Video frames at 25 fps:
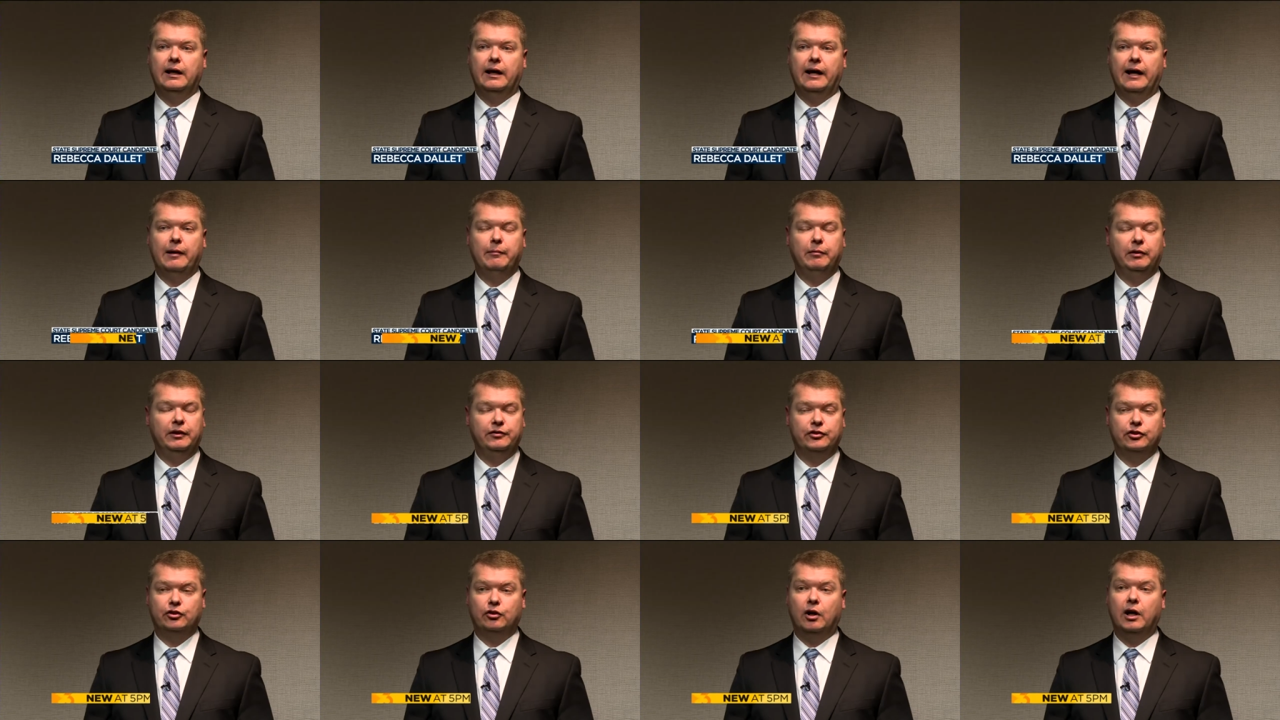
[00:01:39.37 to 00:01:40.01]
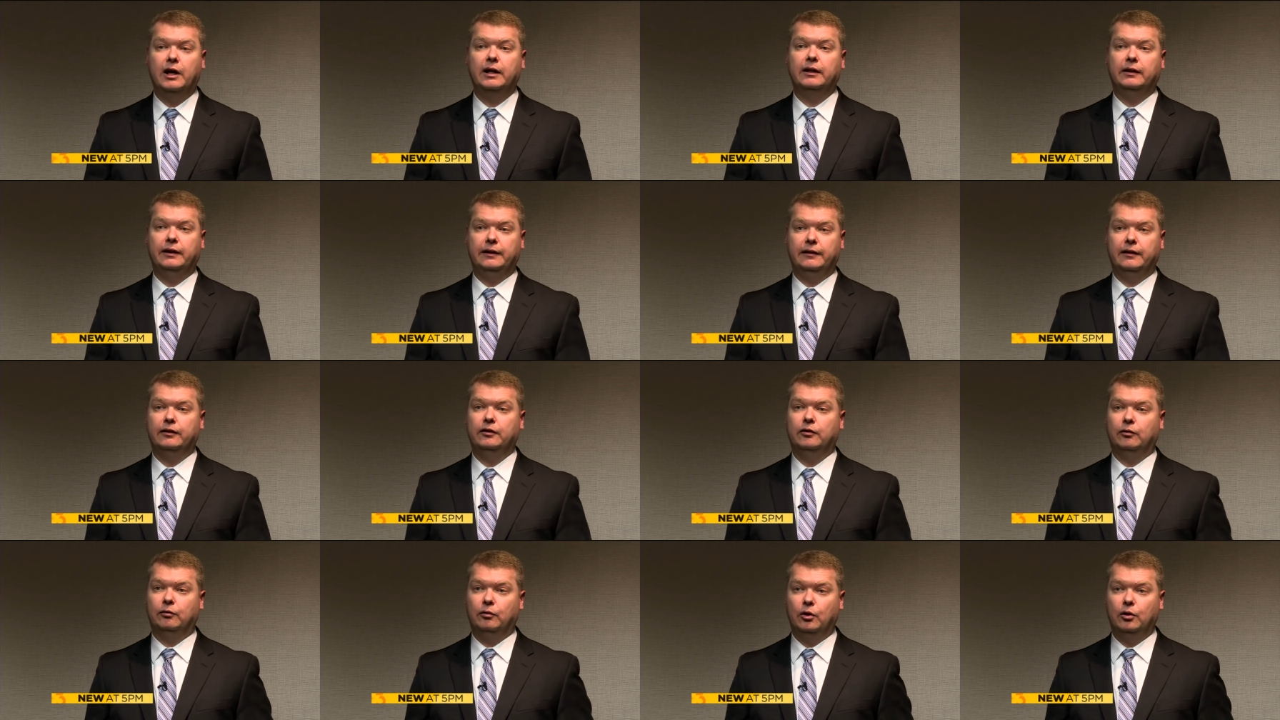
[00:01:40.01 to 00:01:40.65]
I believe strongly
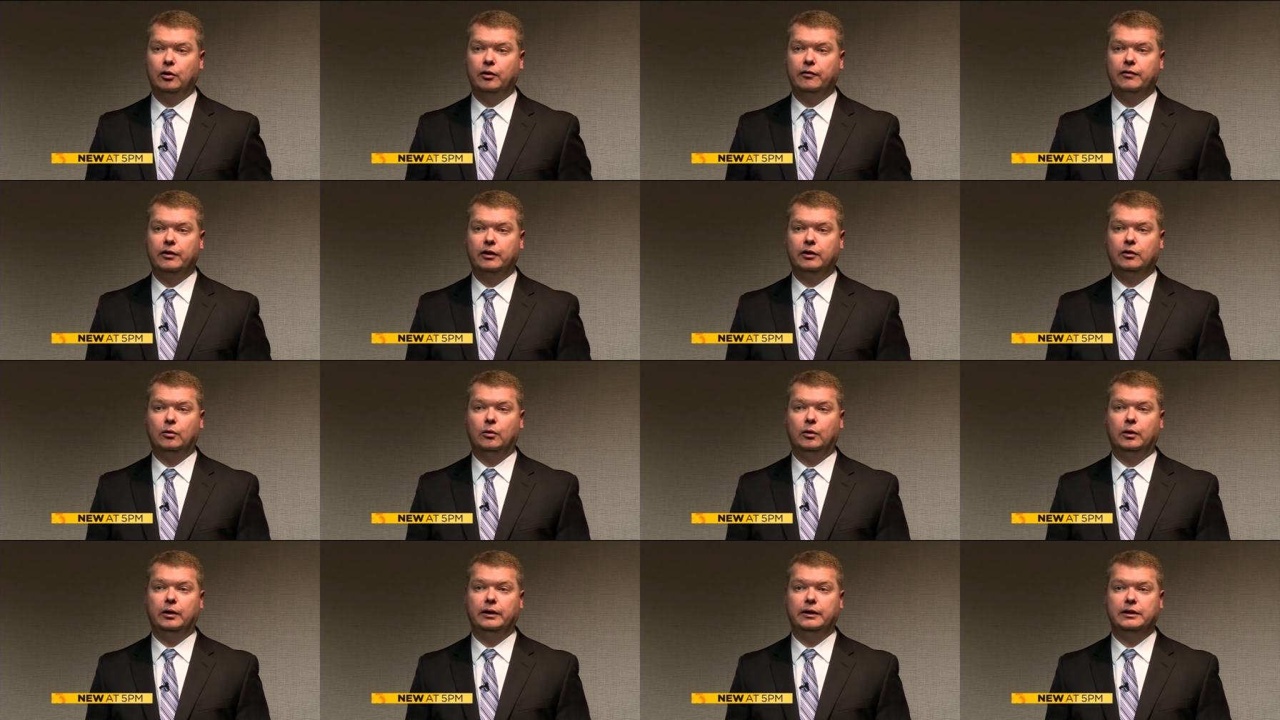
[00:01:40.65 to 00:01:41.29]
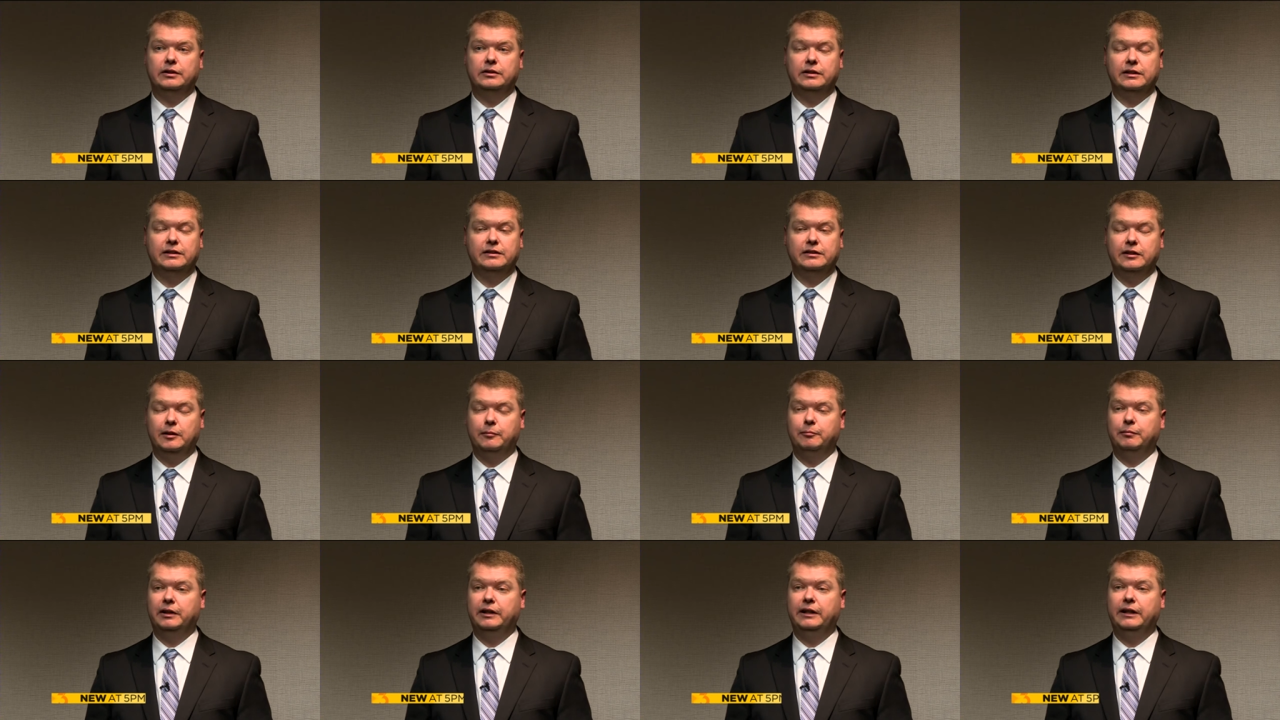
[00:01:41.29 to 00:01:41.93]
that the role of the court is to
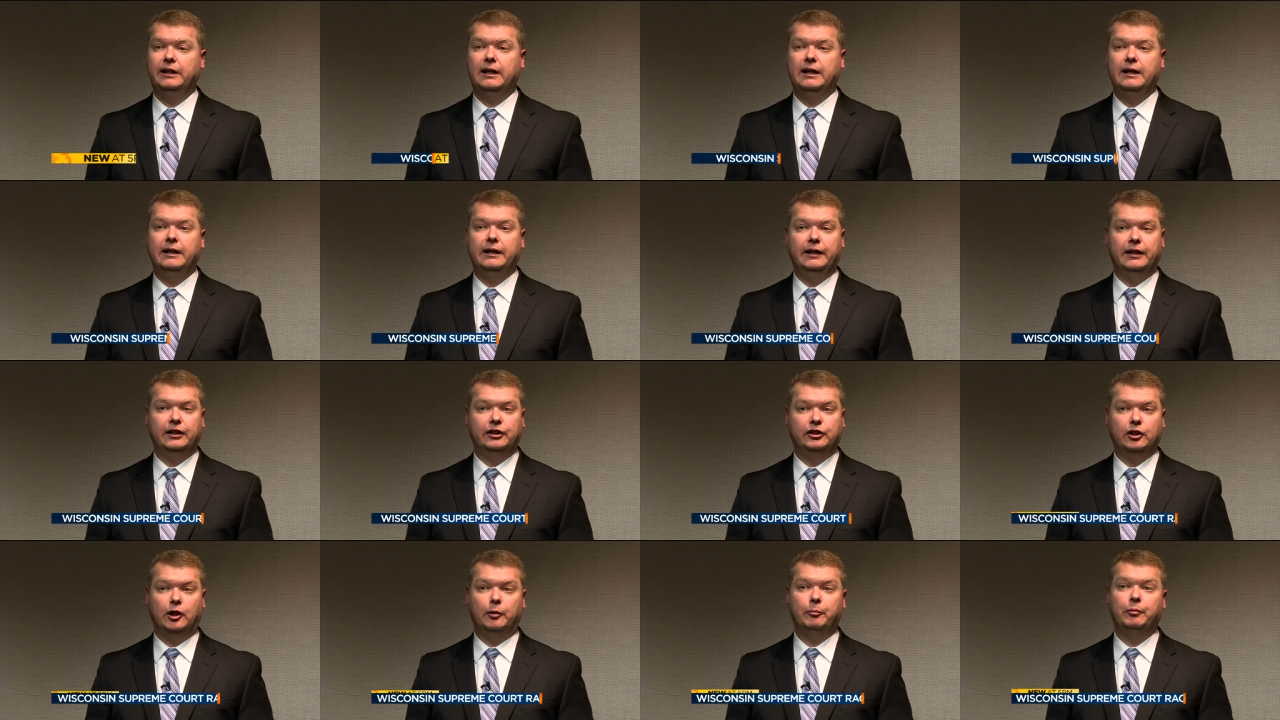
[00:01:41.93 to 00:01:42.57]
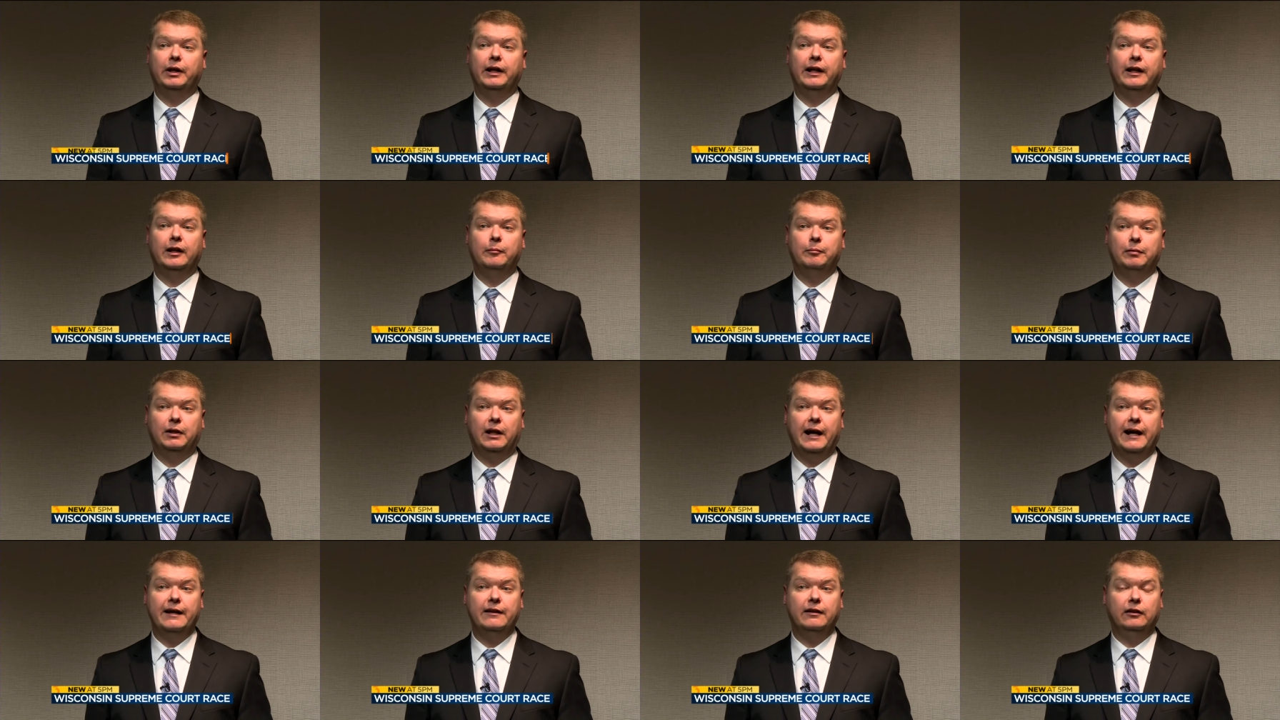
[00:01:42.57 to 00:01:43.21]
simply interpret and
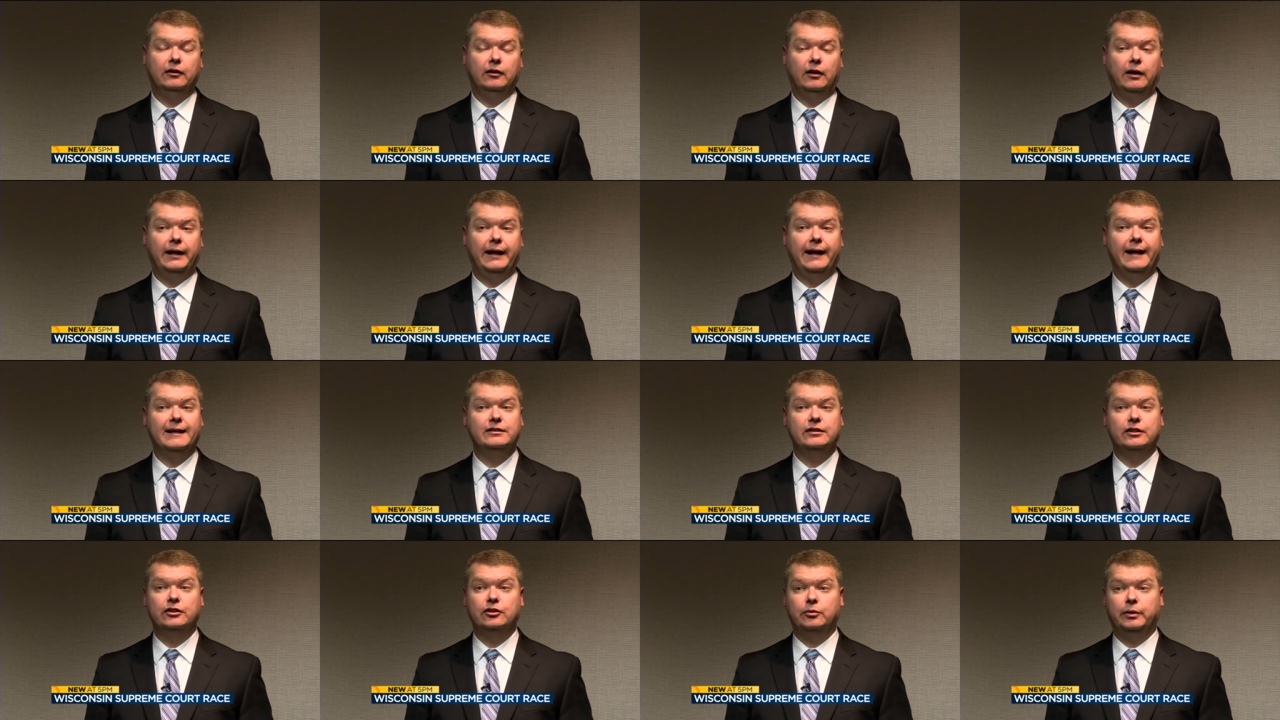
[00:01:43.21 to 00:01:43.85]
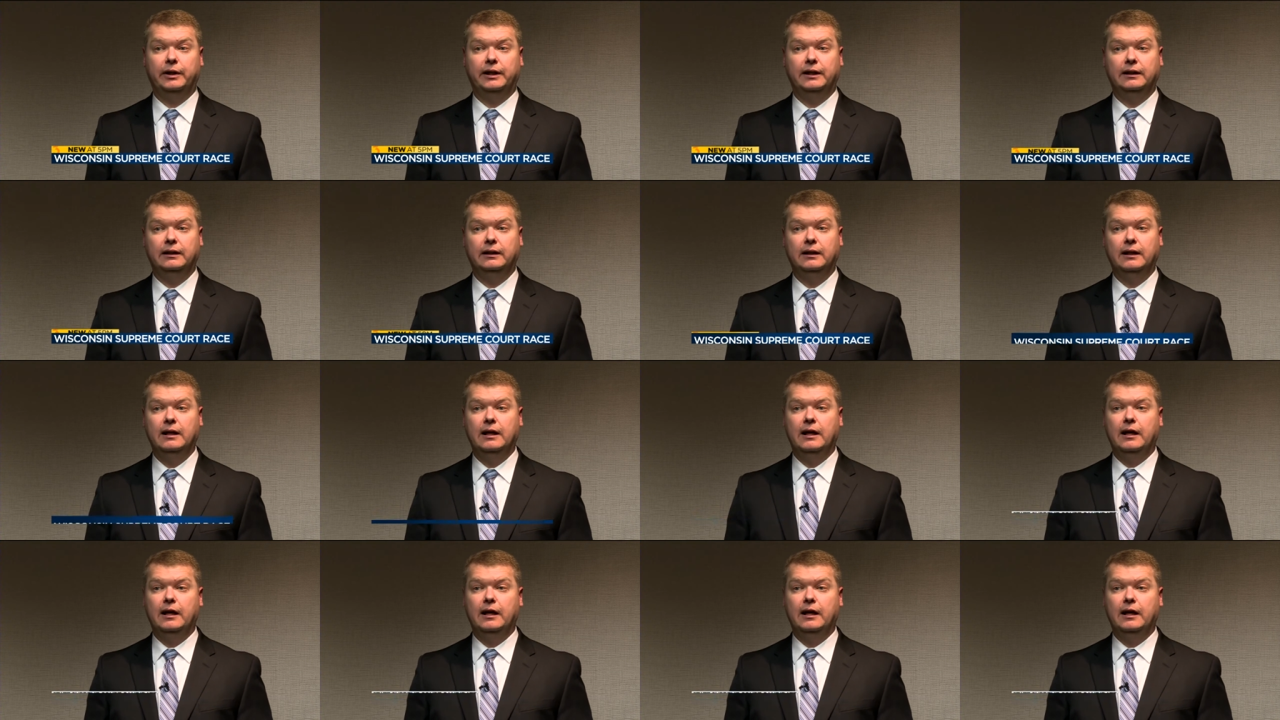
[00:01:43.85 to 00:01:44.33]
apply the law as it's written,